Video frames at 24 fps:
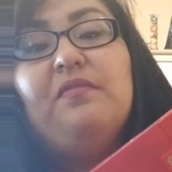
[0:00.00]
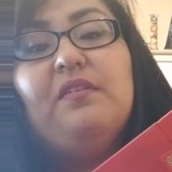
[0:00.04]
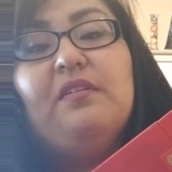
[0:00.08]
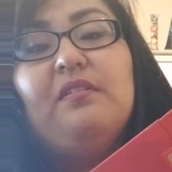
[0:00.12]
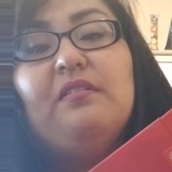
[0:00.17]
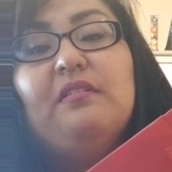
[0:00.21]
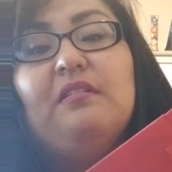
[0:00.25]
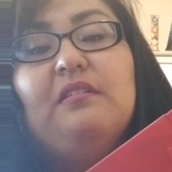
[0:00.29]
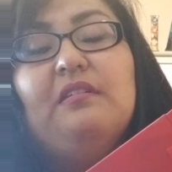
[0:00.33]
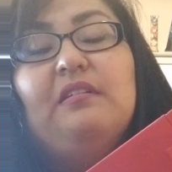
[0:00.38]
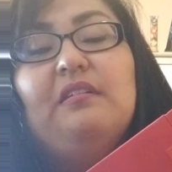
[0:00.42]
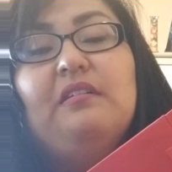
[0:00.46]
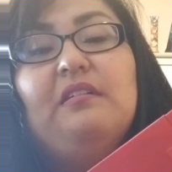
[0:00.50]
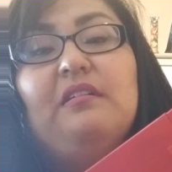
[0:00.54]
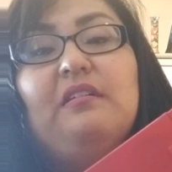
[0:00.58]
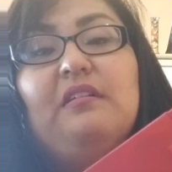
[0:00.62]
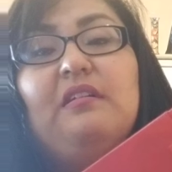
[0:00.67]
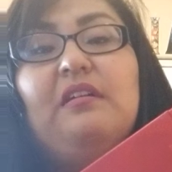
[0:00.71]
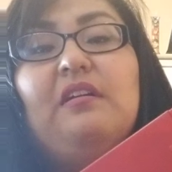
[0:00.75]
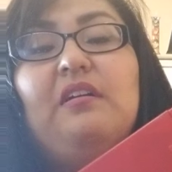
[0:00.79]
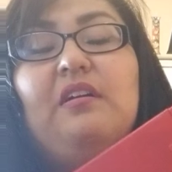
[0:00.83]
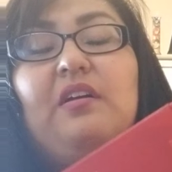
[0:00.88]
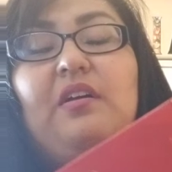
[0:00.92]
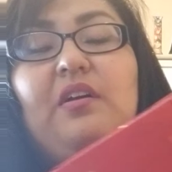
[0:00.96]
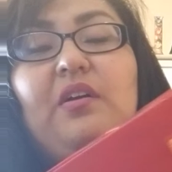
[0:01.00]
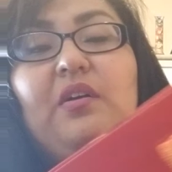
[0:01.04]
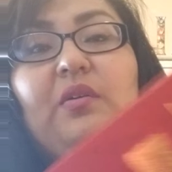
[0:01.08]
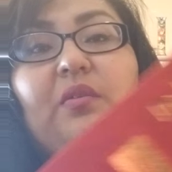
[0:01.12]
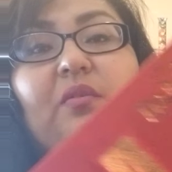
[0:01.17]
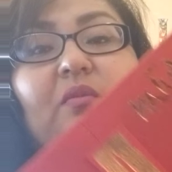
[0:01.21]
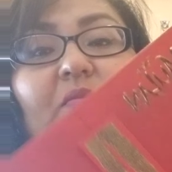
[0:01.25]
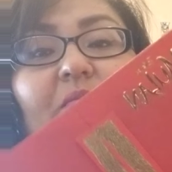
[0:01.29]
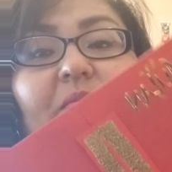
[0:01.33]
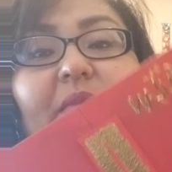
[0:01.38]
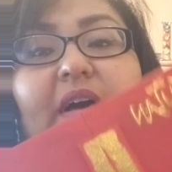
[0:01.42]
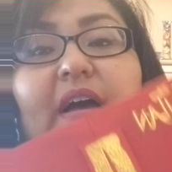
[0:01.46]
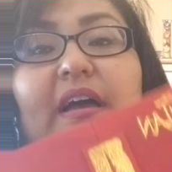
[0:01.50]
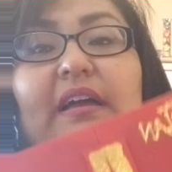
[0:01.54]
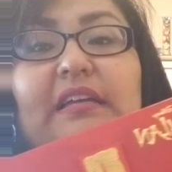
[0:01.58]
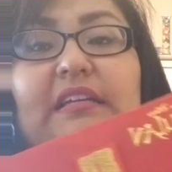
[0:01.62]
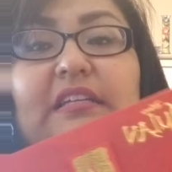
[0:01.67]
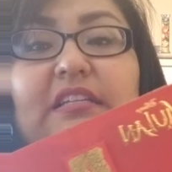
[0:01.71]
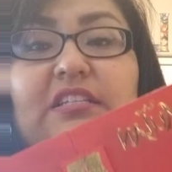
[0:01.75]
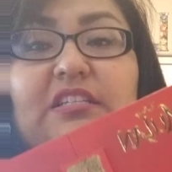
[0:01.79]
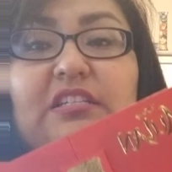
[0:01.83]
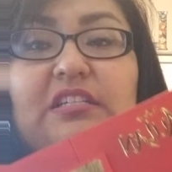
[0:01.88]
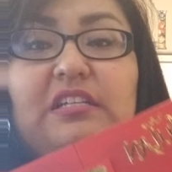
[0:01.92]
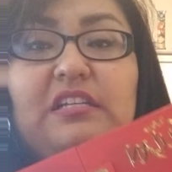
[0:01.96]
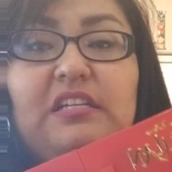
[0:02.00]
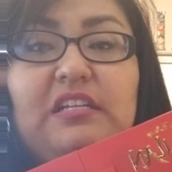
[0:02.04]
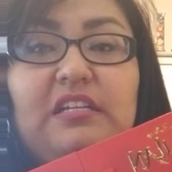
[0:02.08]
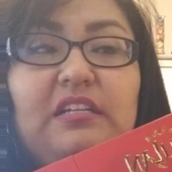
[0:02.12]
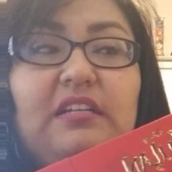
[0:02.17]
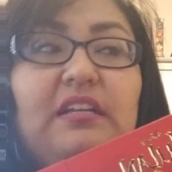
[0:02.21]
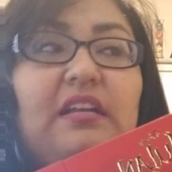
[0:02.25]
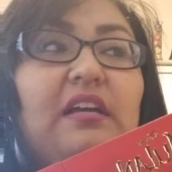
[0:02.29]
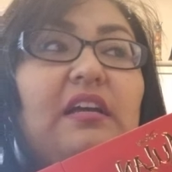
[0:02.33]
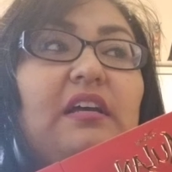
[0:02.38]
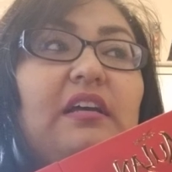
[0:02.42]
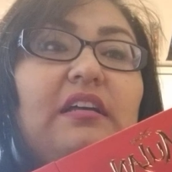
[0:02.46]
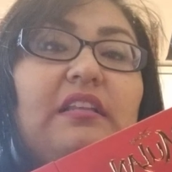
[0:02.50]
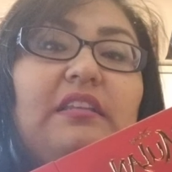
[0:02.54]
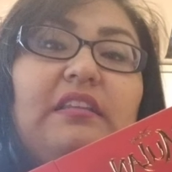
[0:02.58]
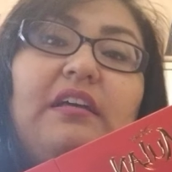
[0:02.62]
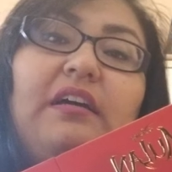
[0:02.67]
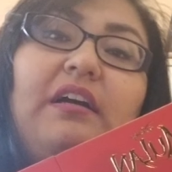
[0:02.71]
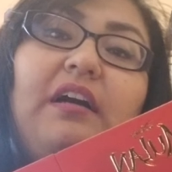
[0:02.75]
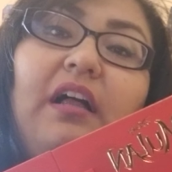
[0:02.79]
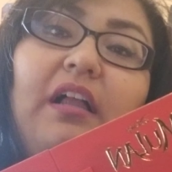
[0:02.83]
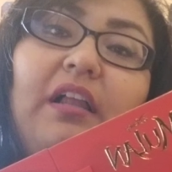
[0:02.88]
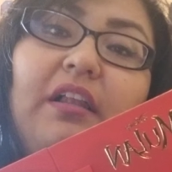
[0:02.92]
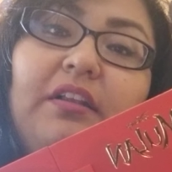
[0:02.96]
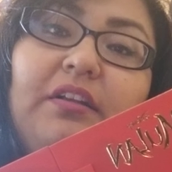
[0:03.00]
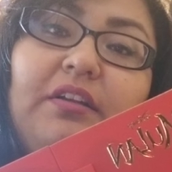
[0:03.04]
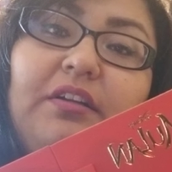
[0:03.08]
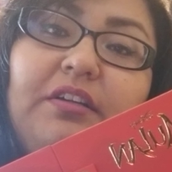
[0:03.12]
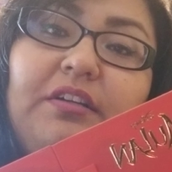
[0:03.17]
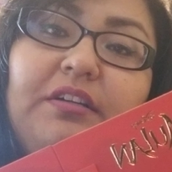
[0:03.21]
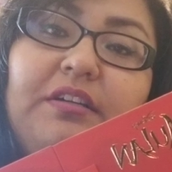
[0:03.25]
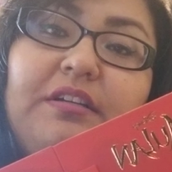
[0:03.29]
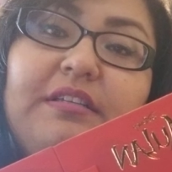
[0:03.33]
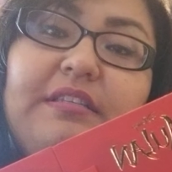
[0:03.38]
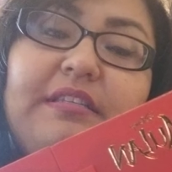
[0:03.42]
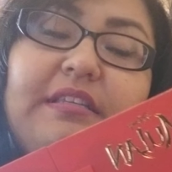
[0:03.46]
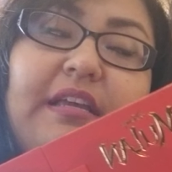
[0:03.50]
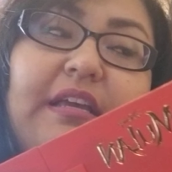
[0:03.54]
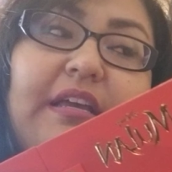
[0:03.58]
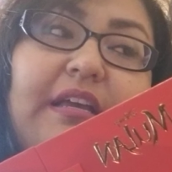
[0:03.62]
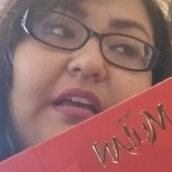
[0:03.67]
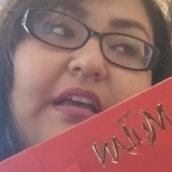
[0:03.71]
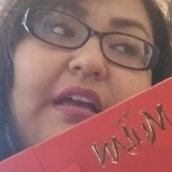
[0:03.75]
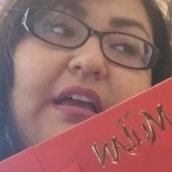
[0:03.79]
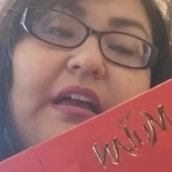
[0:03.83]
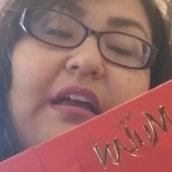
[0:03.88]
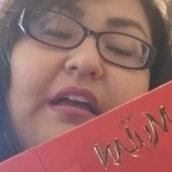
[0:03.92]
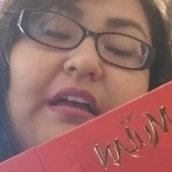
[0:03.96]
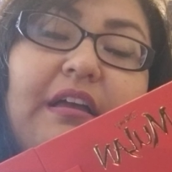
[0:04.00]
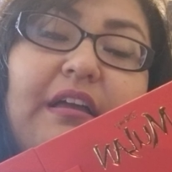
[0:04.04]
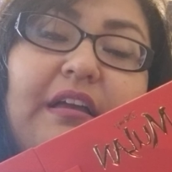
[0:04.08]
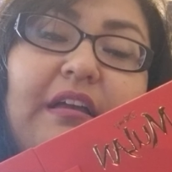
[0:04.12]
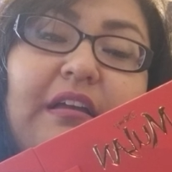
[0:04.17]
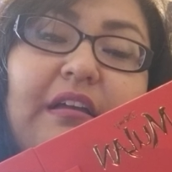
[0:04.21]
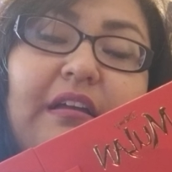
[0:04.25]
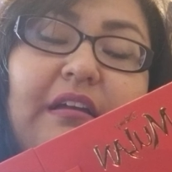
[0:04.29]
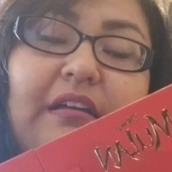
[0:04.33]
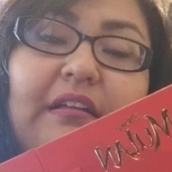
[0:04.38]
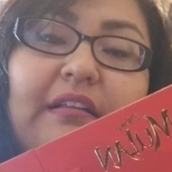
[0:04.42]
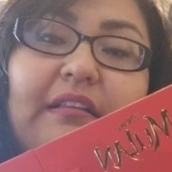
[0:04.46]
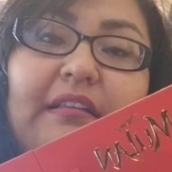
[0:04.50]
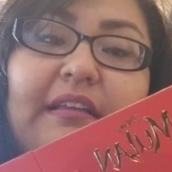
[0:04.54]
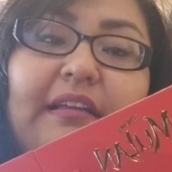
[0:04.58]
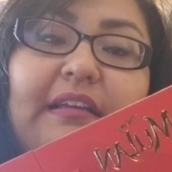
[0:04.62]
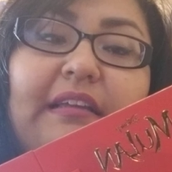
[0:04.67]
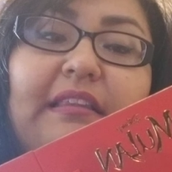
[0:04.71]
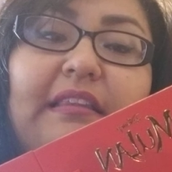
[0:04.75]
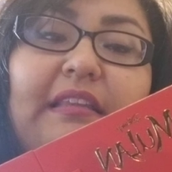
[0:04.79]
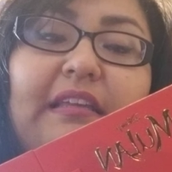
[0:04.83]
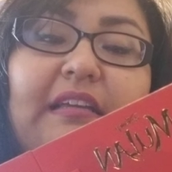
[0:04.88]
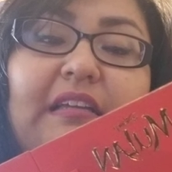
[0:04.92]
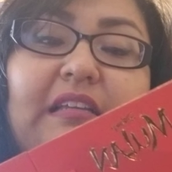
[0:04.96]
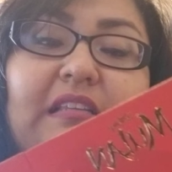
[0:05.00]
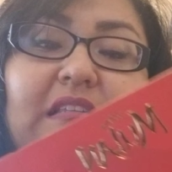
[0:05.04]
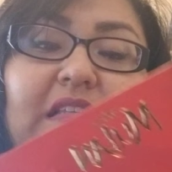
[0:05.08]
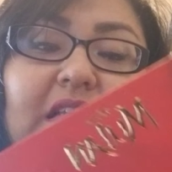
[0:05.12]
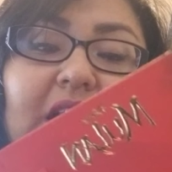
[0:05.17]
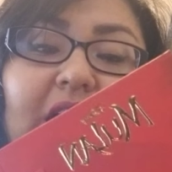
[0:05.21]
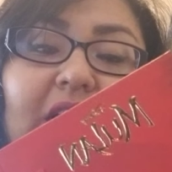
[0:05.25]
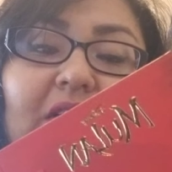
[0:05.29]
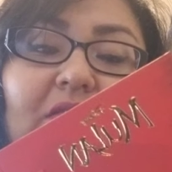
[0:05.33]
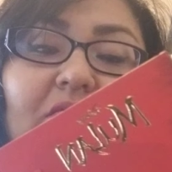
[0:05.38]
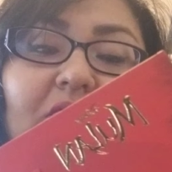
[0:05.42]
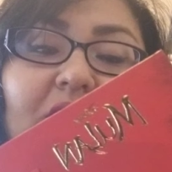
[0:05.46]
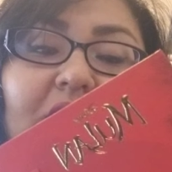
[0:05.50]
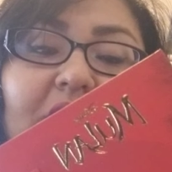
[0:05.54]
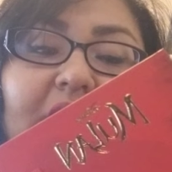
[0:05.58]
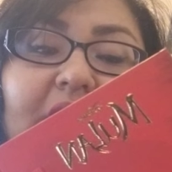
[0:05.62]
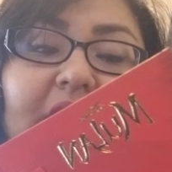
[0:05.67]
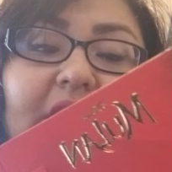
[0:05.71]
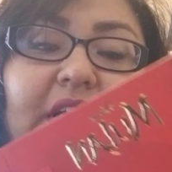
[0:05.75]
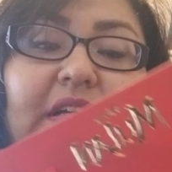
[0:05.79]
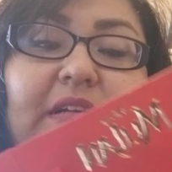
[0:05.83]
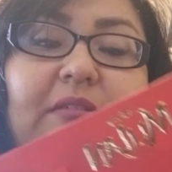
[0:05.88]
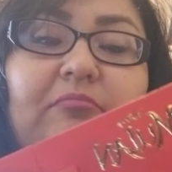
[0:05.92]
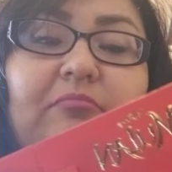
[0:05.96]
the whole packaging, the colors. Like, I think it's like really